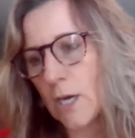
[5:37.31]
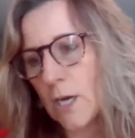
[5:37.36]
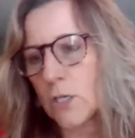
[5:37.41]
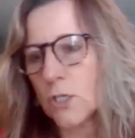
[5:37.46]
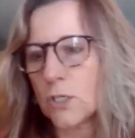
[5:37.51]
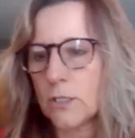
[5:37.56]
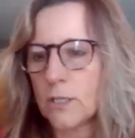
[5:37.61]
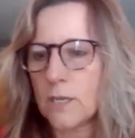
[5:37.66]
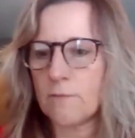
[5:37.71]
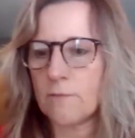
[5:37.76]

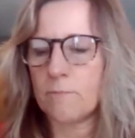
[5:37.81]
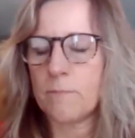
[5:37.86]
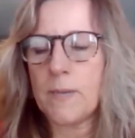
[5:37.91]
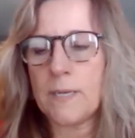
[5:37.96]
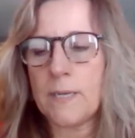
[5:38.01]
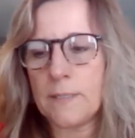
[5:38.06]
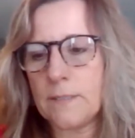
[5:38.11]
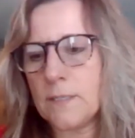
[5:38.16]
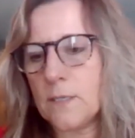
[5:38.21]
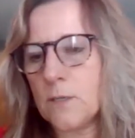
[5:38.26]
Actually, I've
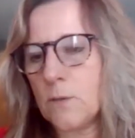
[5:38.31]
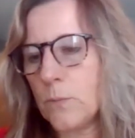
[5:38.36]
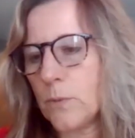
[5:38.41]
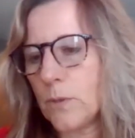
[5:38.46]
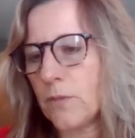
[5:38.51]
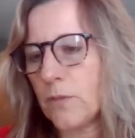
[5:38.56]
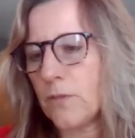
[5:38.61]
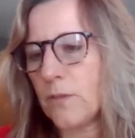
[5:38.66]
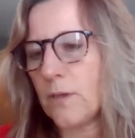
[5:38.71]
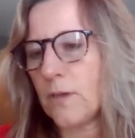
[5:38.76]
made a deal
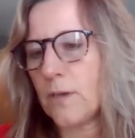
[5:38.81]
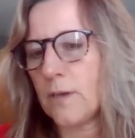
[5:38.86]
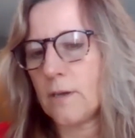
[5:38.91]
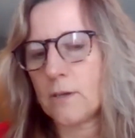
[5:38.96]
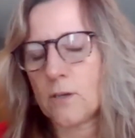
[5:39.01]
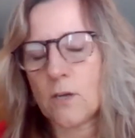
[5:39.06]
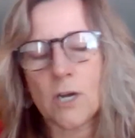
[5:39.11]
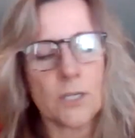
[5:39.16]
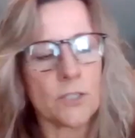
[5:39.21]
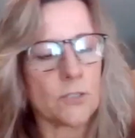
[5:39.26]
with the
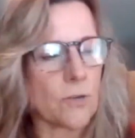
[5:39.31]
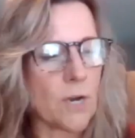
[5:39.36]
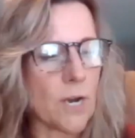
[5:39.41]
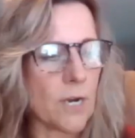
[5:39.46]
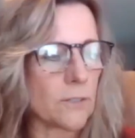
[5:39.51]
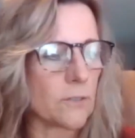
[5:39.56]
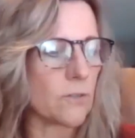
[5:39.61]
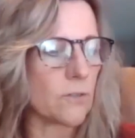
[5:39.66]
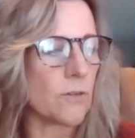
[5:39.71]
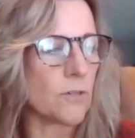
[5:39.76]

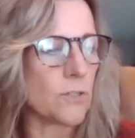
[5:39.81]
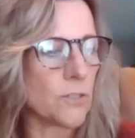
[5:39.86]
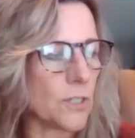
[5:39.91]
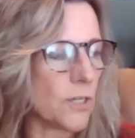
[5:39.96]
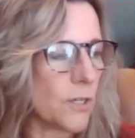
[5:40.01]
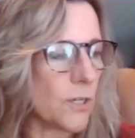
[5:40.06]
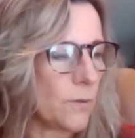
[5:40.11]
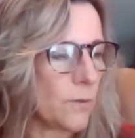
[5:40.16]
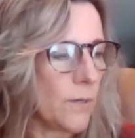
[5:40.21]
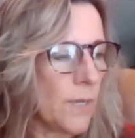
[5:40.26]
contractor,
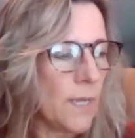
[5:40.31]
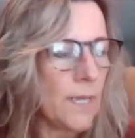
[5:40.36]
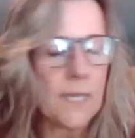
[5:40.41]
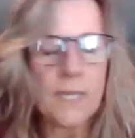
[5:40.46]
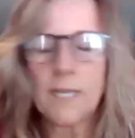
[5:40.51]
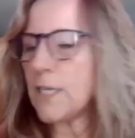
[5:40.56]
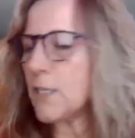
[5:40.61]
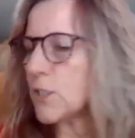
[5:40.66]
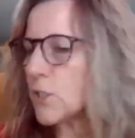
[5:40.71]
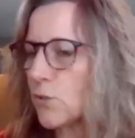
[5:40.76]
so
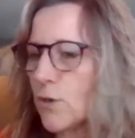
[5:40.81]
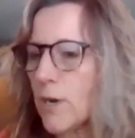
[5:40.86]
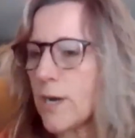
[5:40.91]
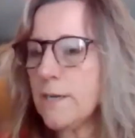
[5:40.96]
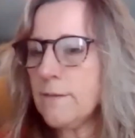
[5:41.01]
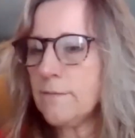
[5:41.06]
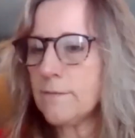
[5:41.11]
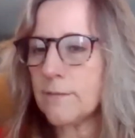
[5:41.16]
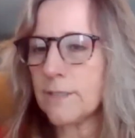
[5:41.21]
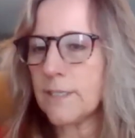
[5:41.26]
it's great.